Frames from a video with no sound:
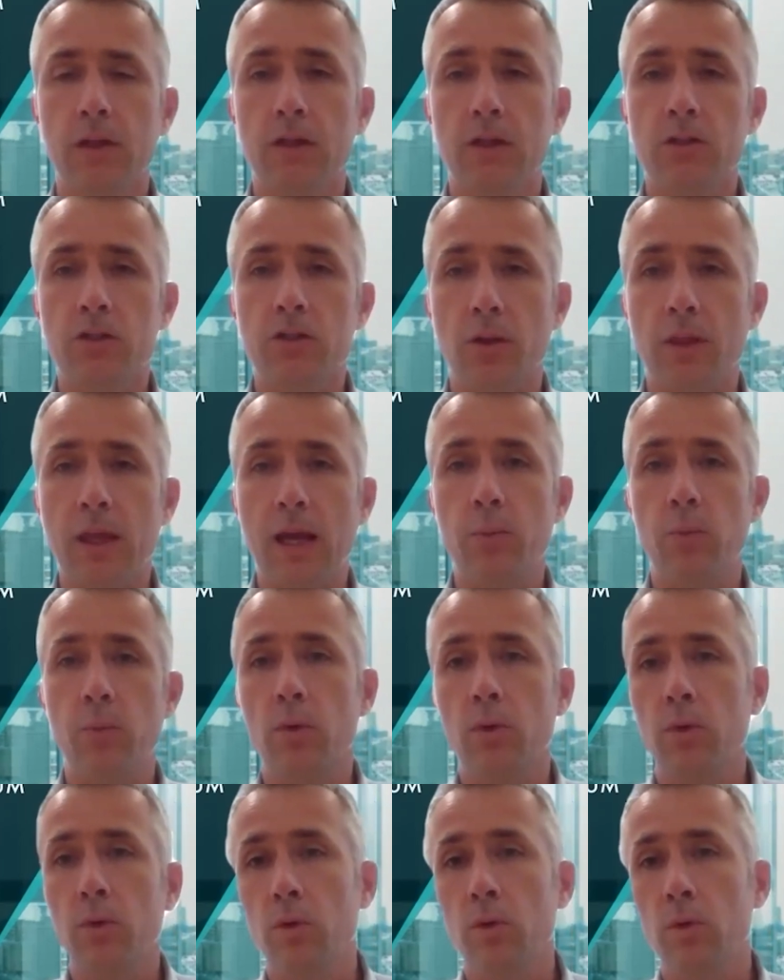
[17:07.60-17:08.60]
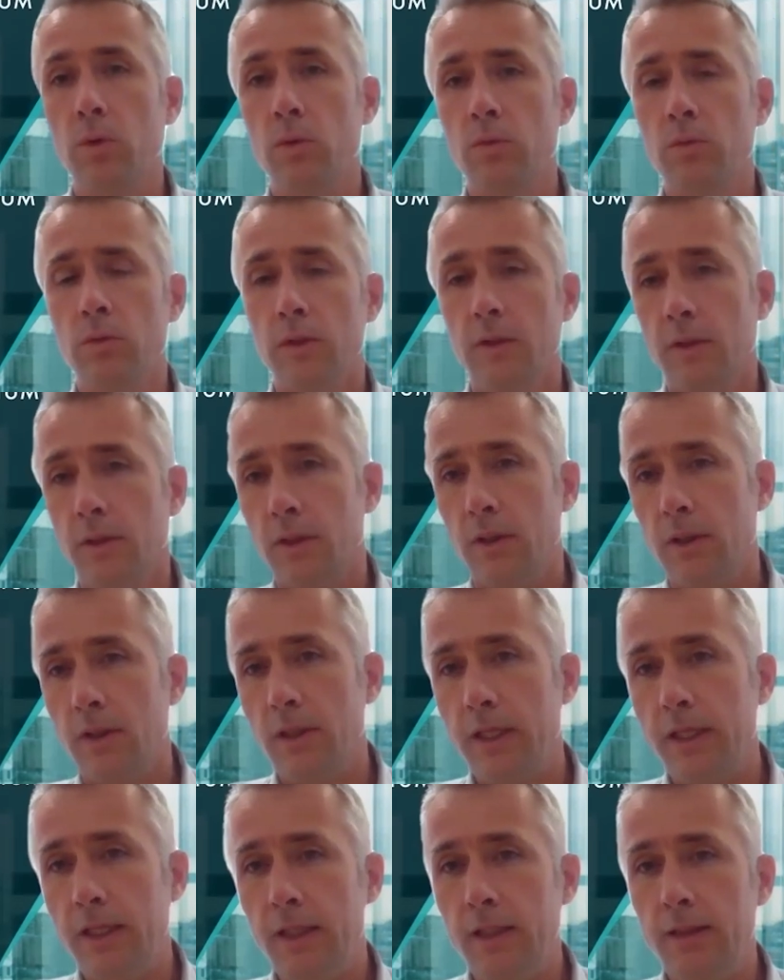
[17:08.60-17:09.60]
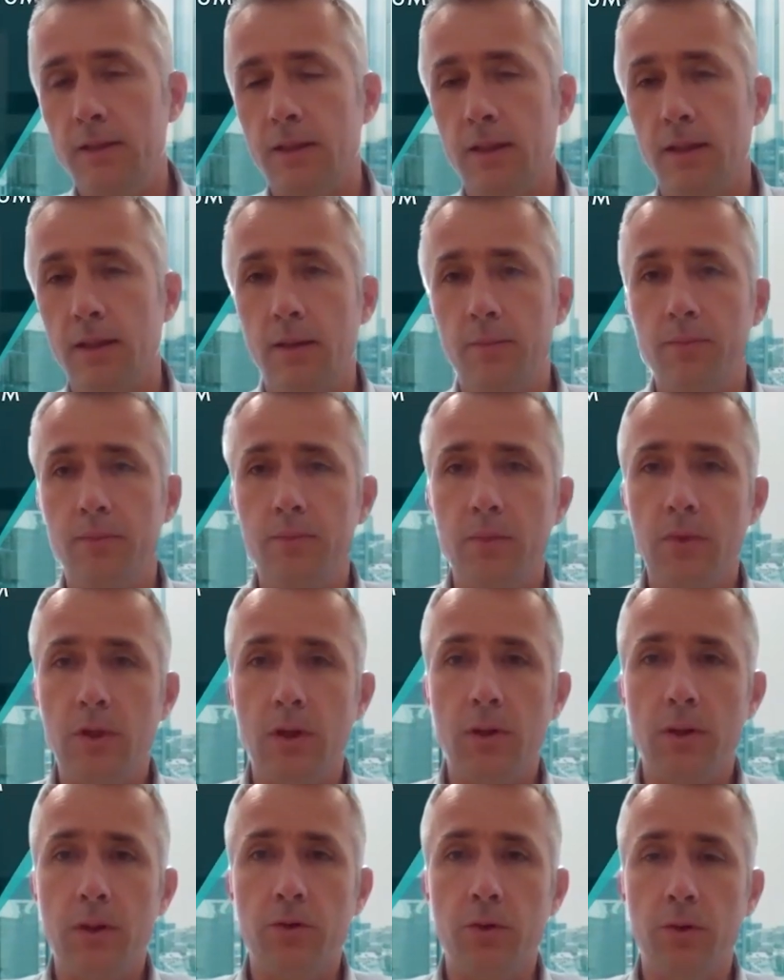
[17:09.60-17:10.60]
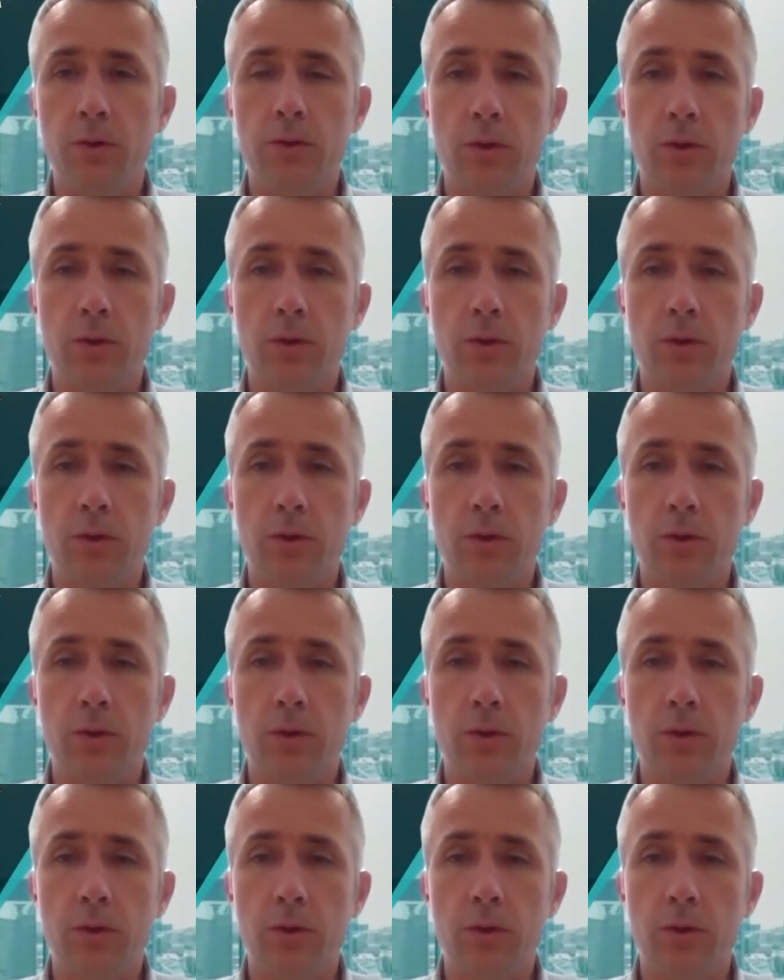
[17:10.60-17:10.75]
So that will all lead through